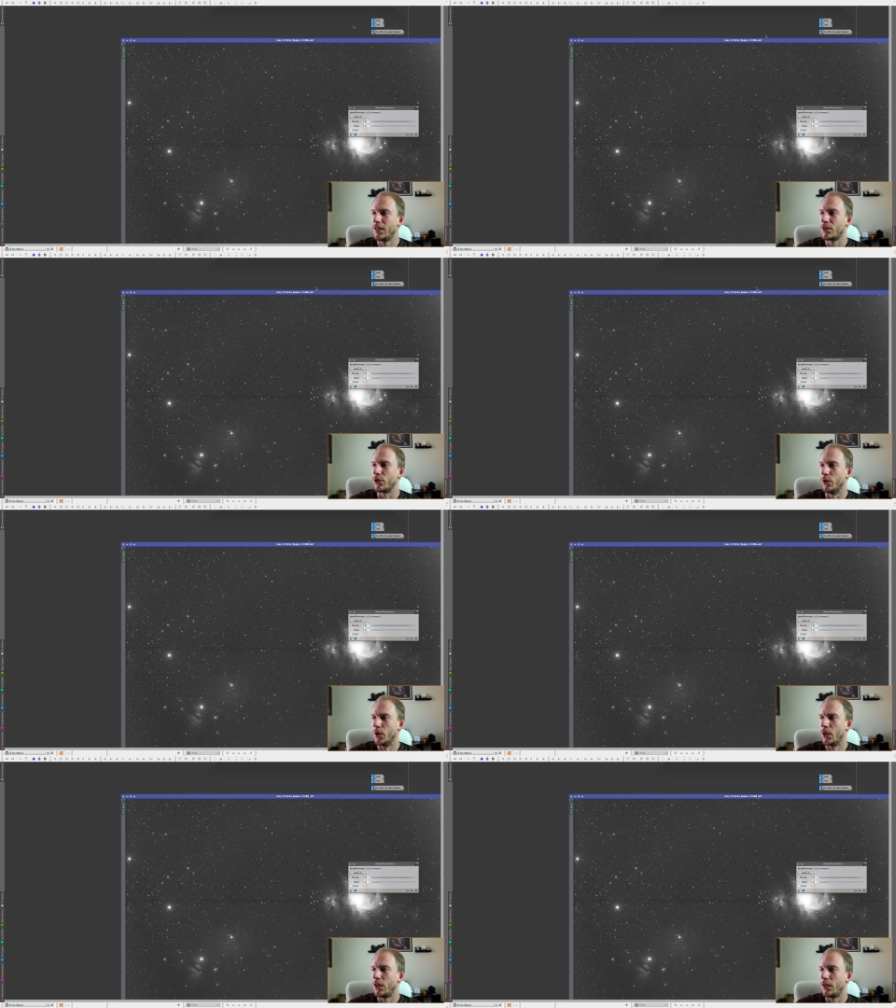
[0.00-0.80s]
So
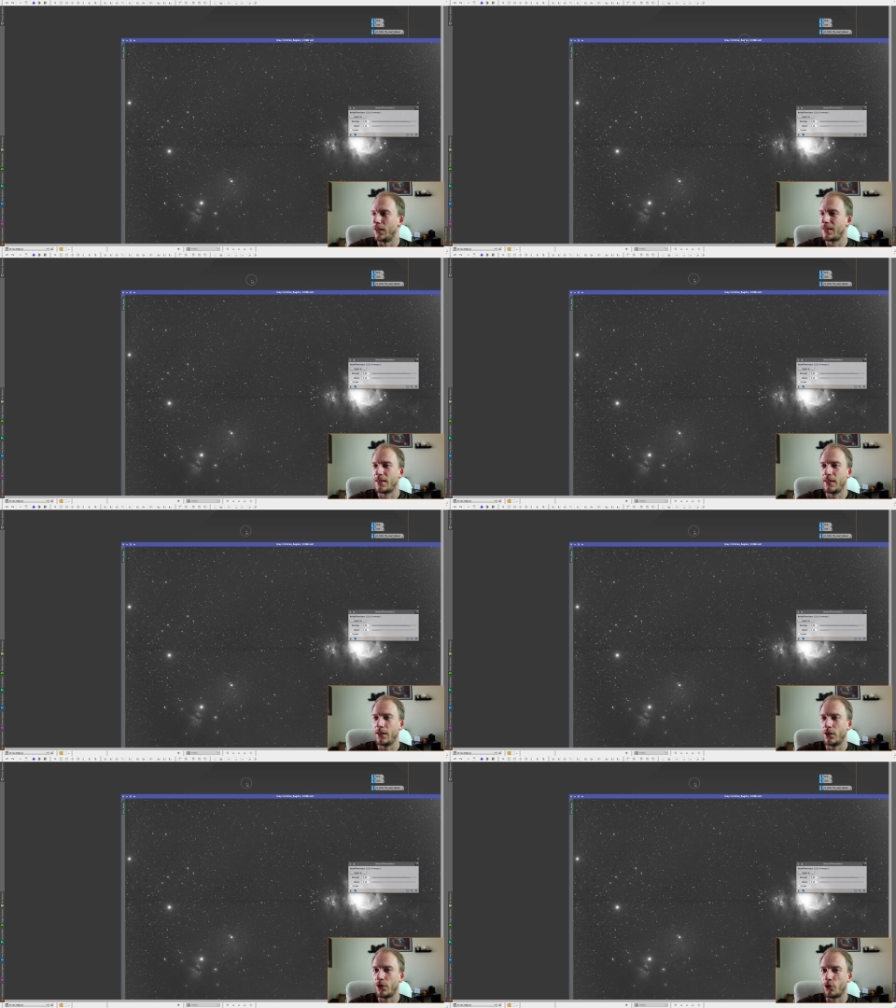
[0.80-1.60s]
Let's
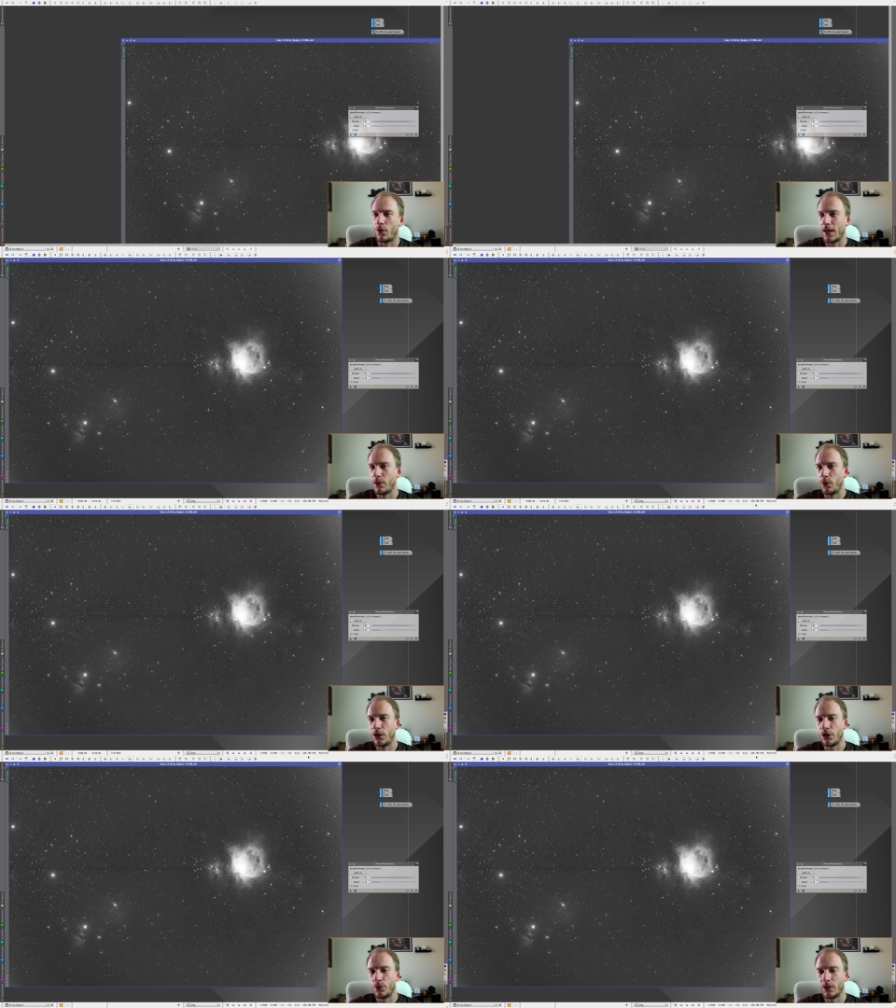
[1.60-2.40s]
see uh, Orion
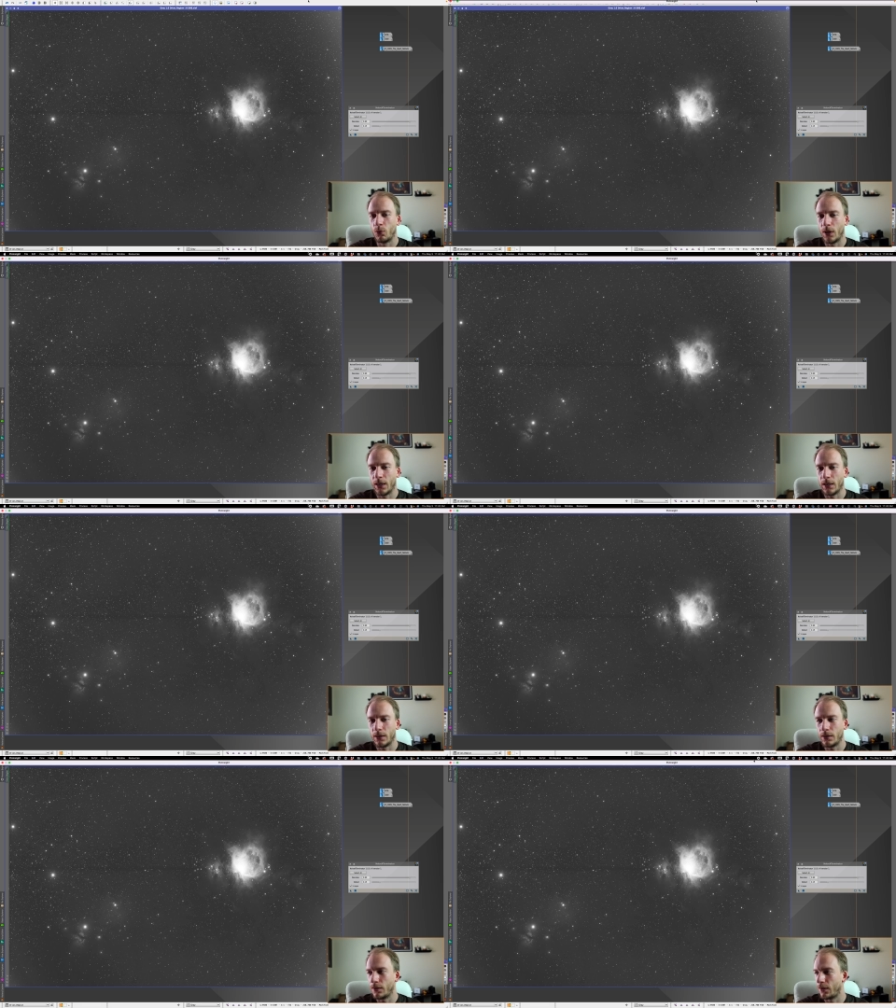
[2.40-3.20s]
region really quick.
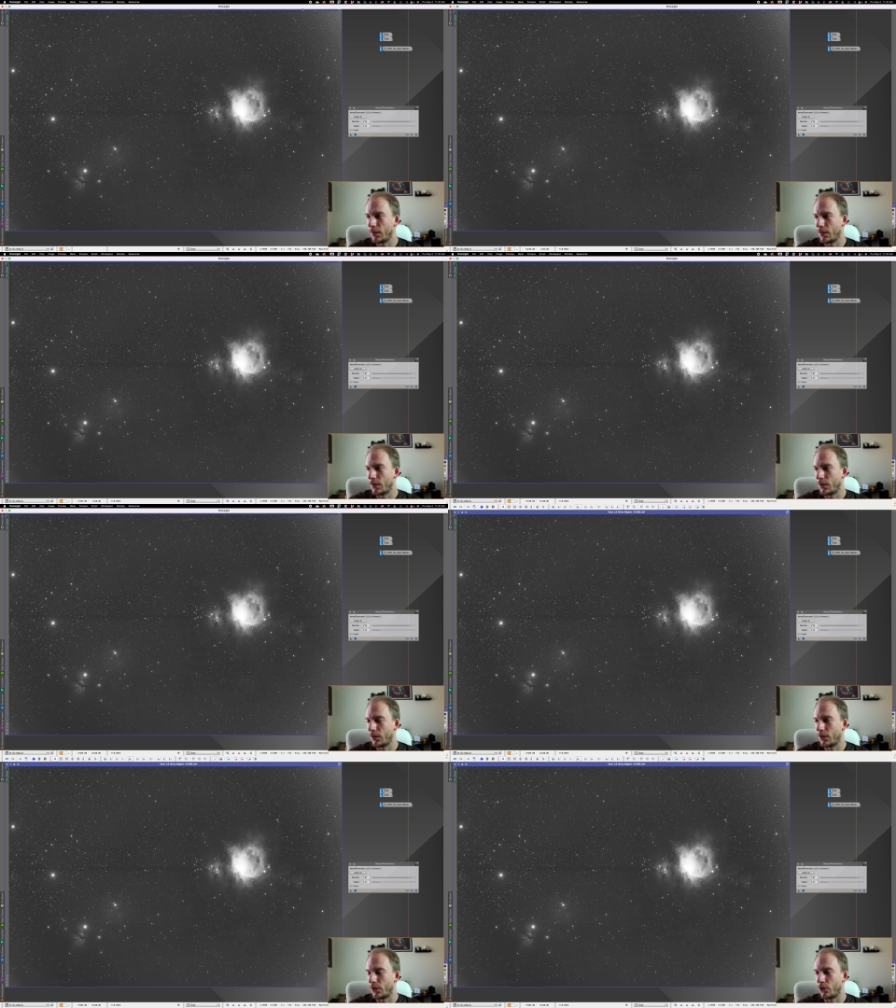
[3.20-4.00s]
Uh, this is
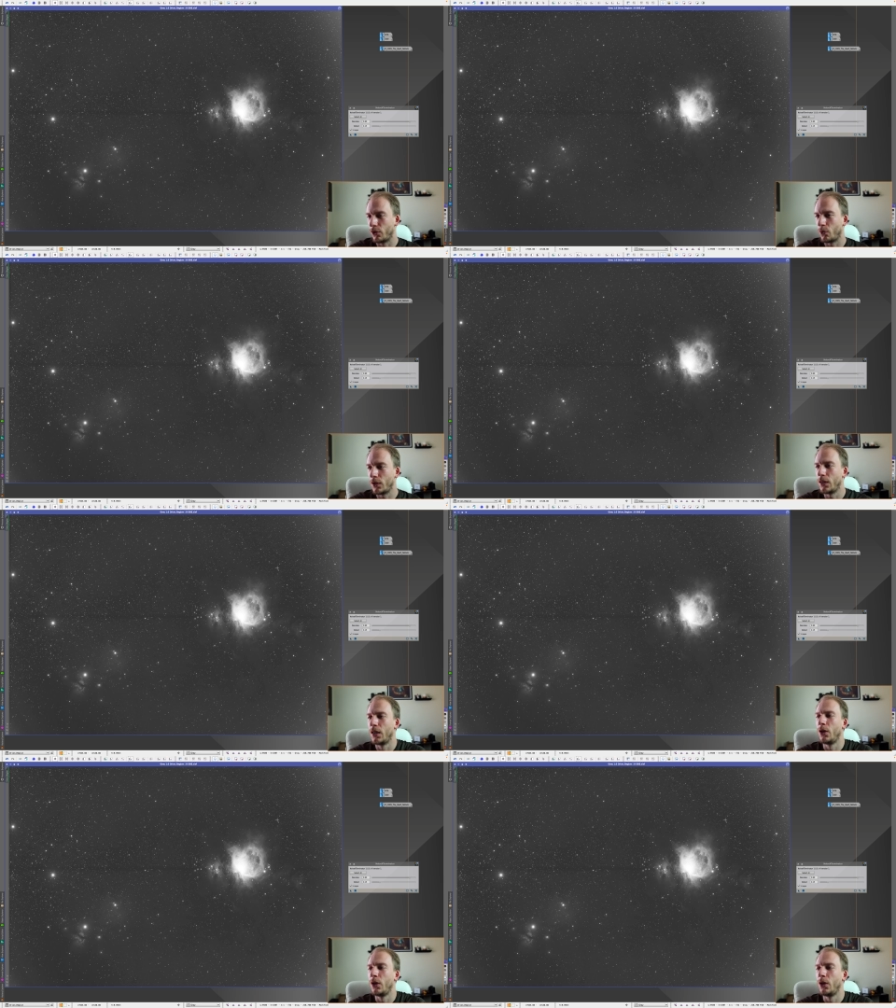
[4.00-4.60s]
a, uh, a, good one.